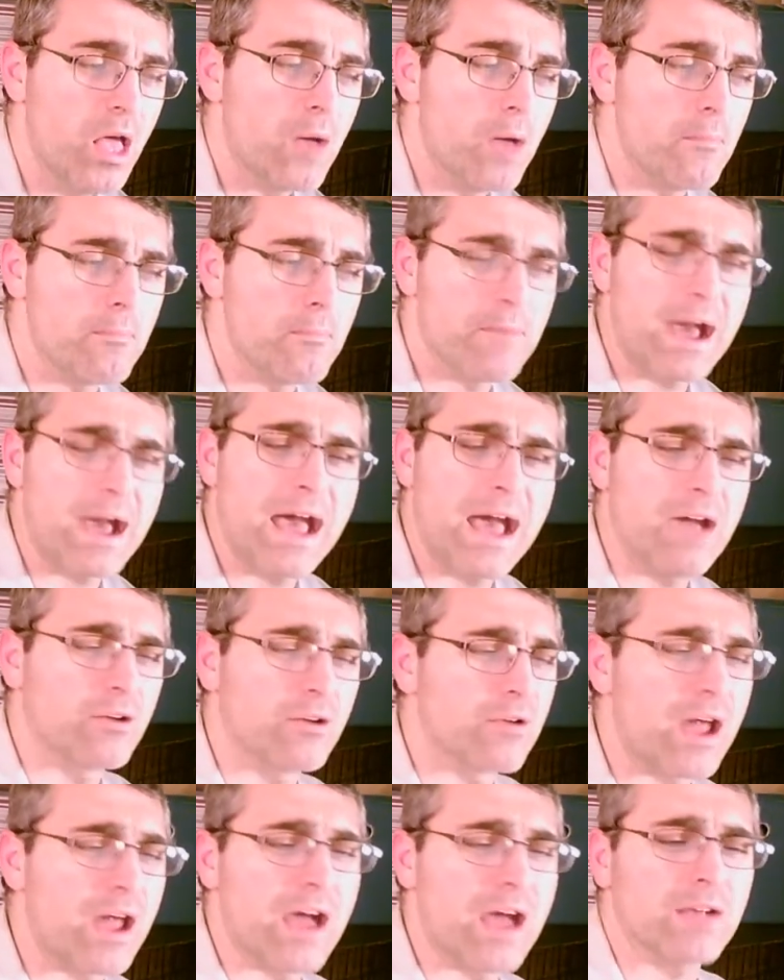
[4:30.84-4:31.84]
My
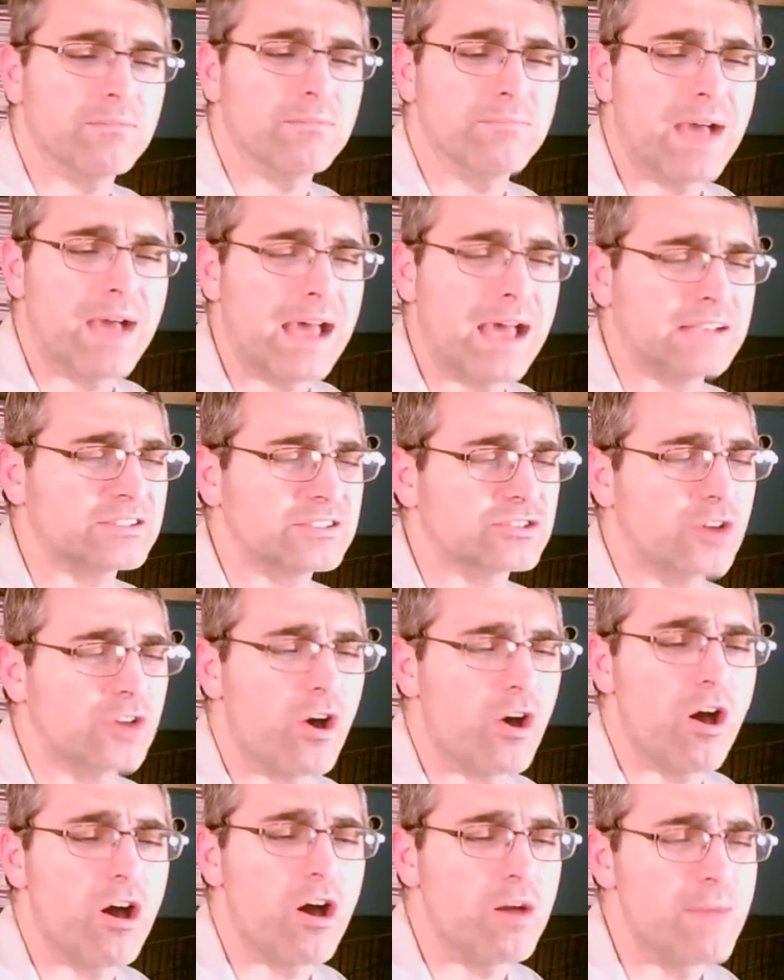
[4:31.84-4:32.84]
rock, my
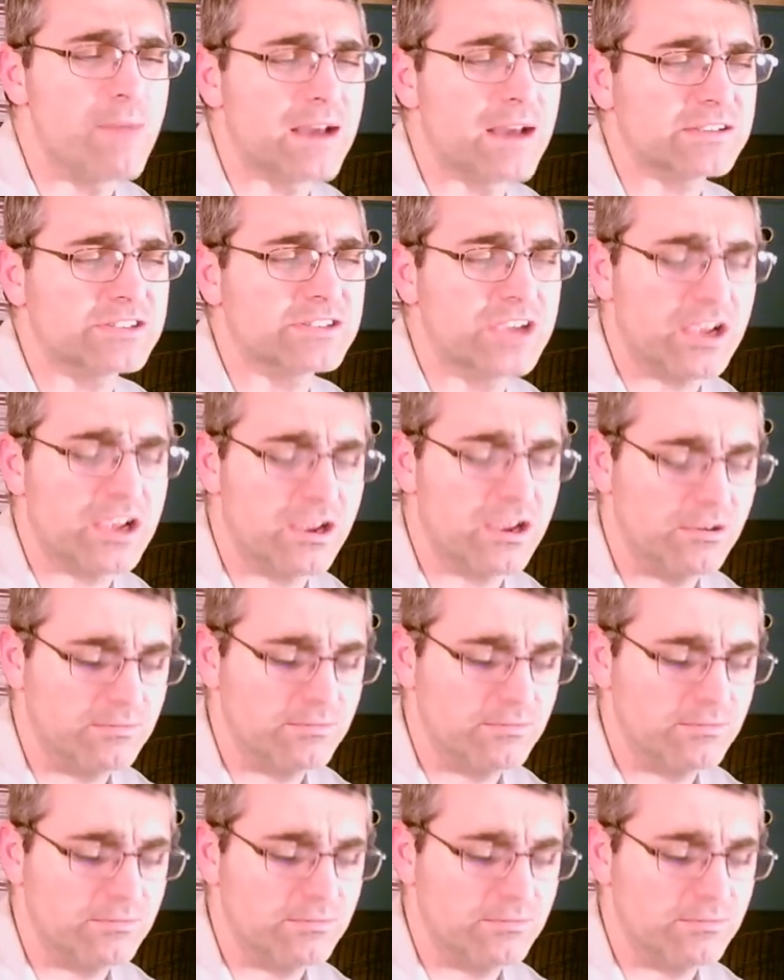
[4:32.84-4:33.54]
soul, my shield.